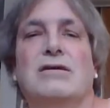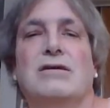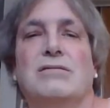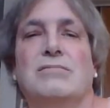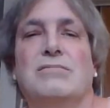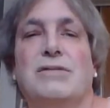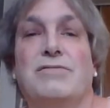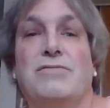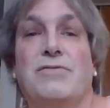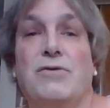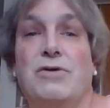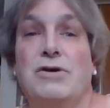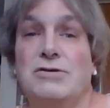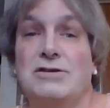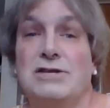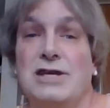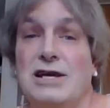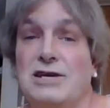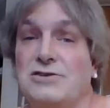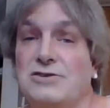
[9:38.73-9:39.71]
before you
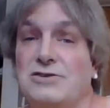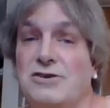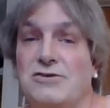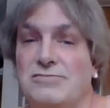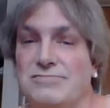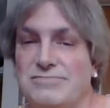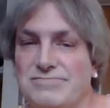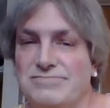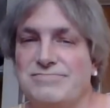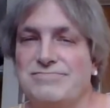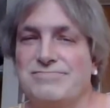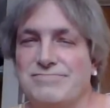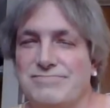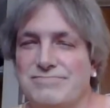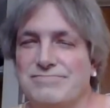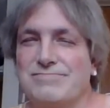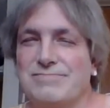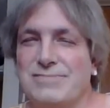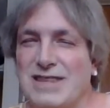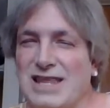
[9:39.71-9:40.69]
say so,
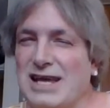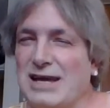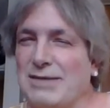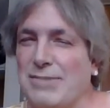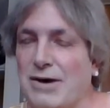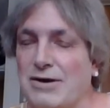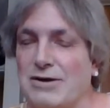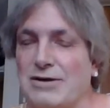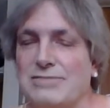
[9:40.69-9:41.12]
think about it.